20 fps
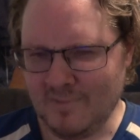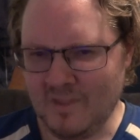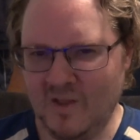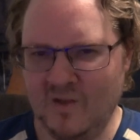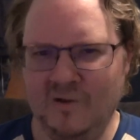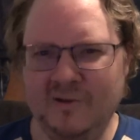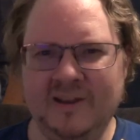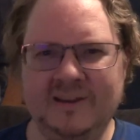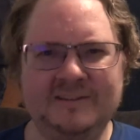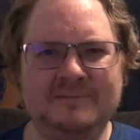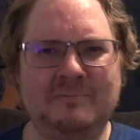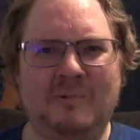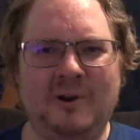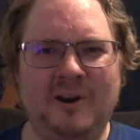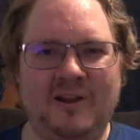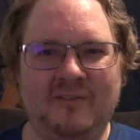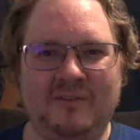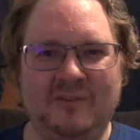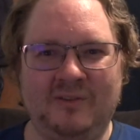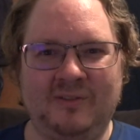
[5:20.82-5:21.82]
Oh yes,
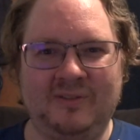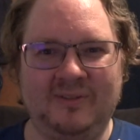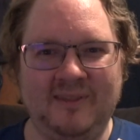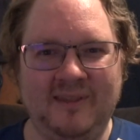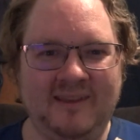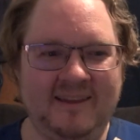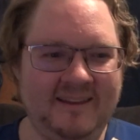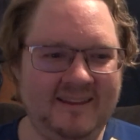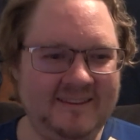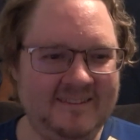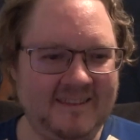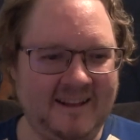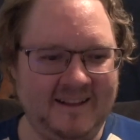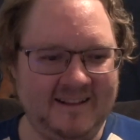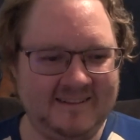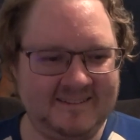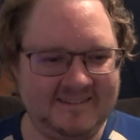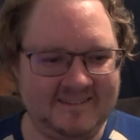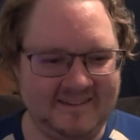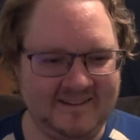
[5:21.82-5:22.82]
whatever thing
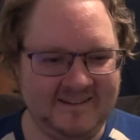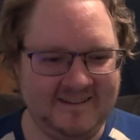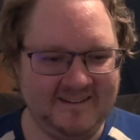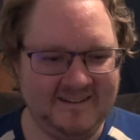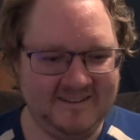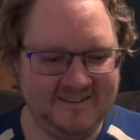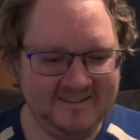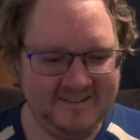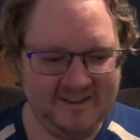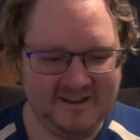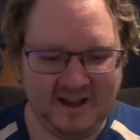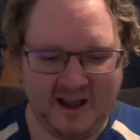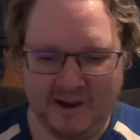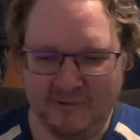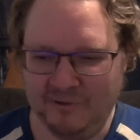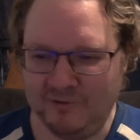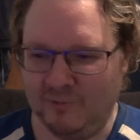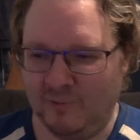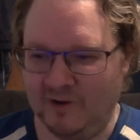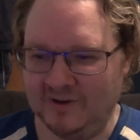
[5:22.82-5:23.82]
that, I
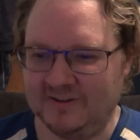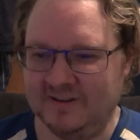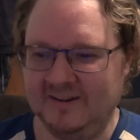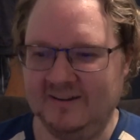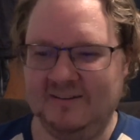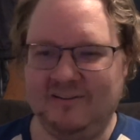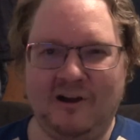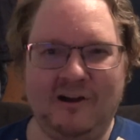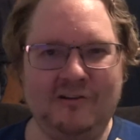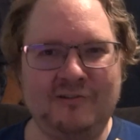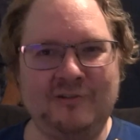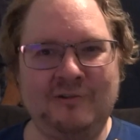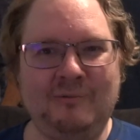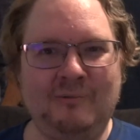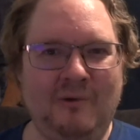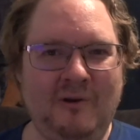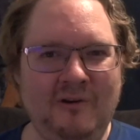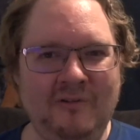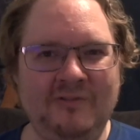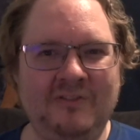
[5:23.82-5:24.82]
was watching Dr.
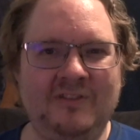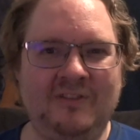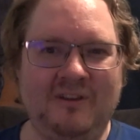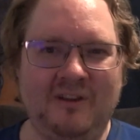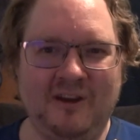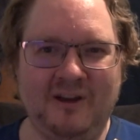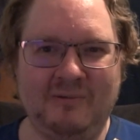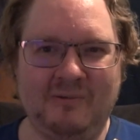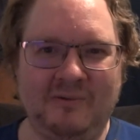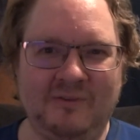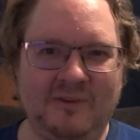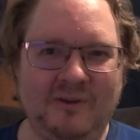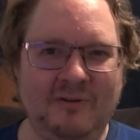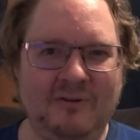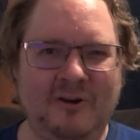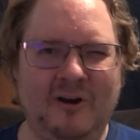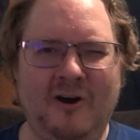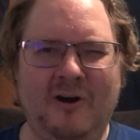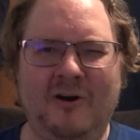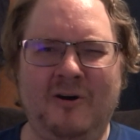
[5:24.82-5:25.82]
Wolf's,
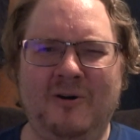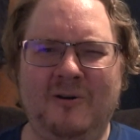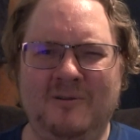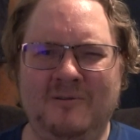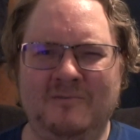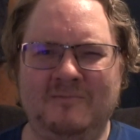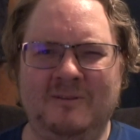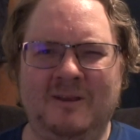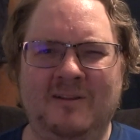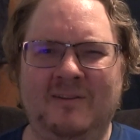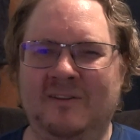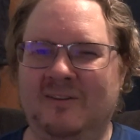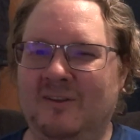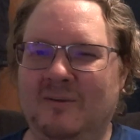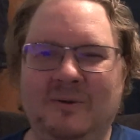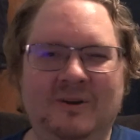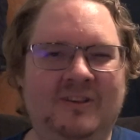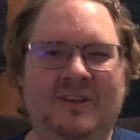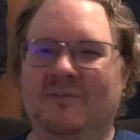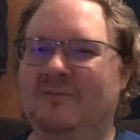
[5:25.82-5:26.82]
review. Oh, and in
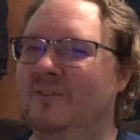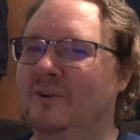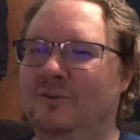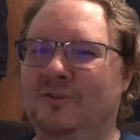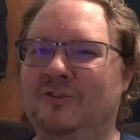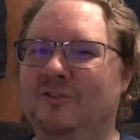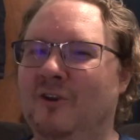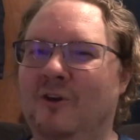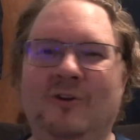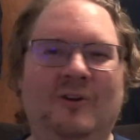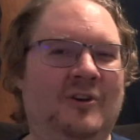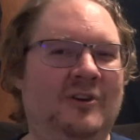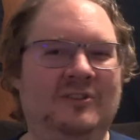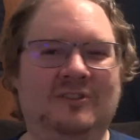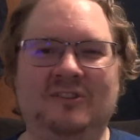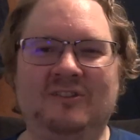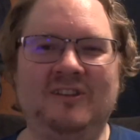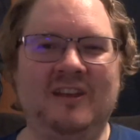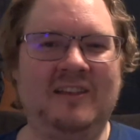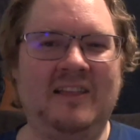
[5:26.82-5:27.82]
some ways that feels so good
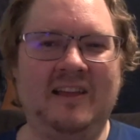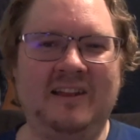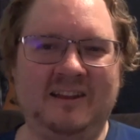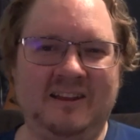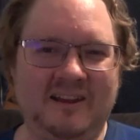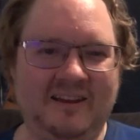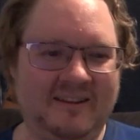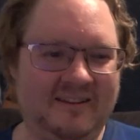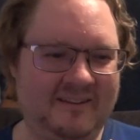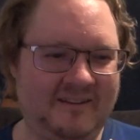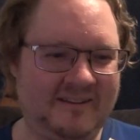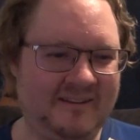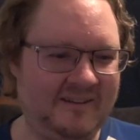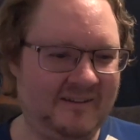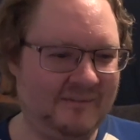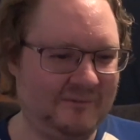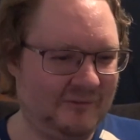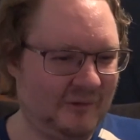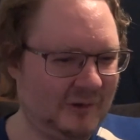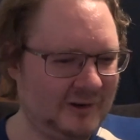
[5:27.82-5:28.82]
to say that again. It's like,
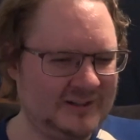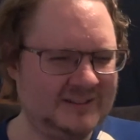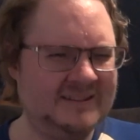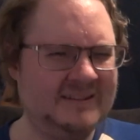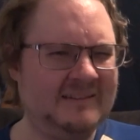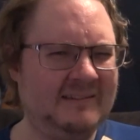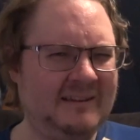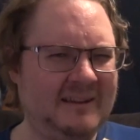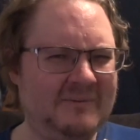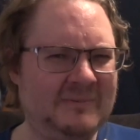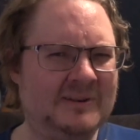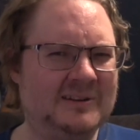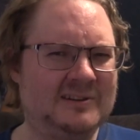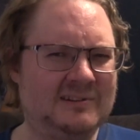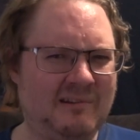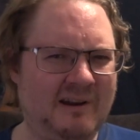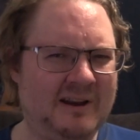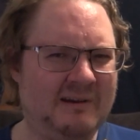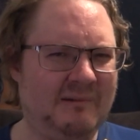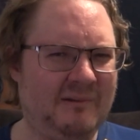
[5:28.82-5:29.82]
unfortunately, I've been
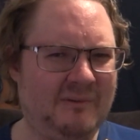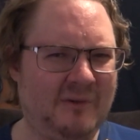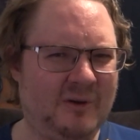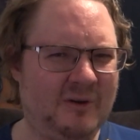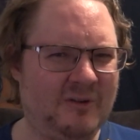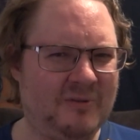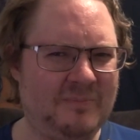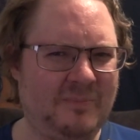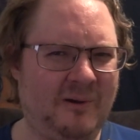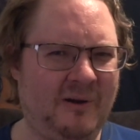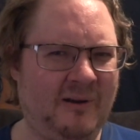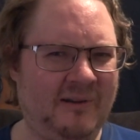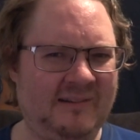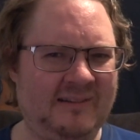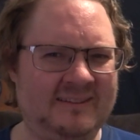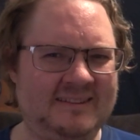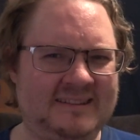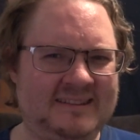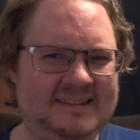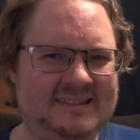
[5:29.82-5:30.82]
trying to avoid
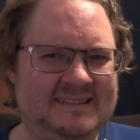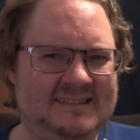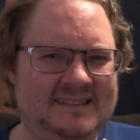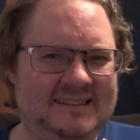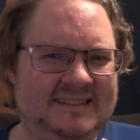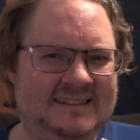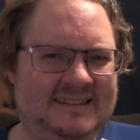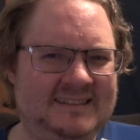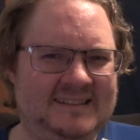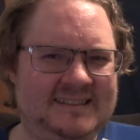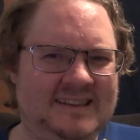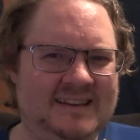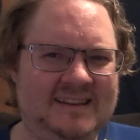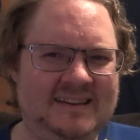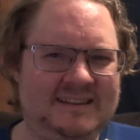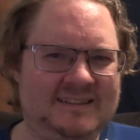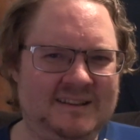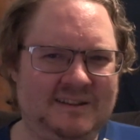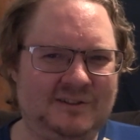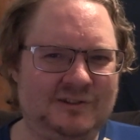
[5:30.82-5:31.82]
spoilers, and let's just say
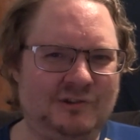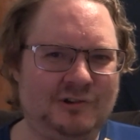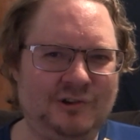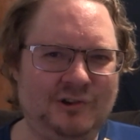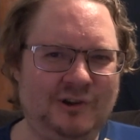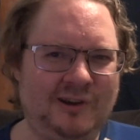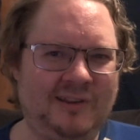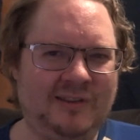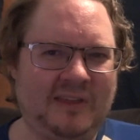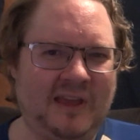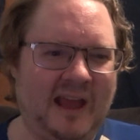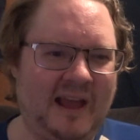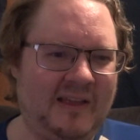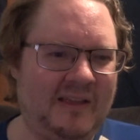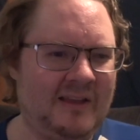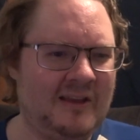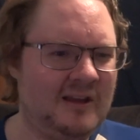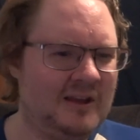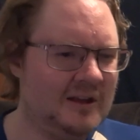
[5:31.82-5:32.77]
he's not so good at that.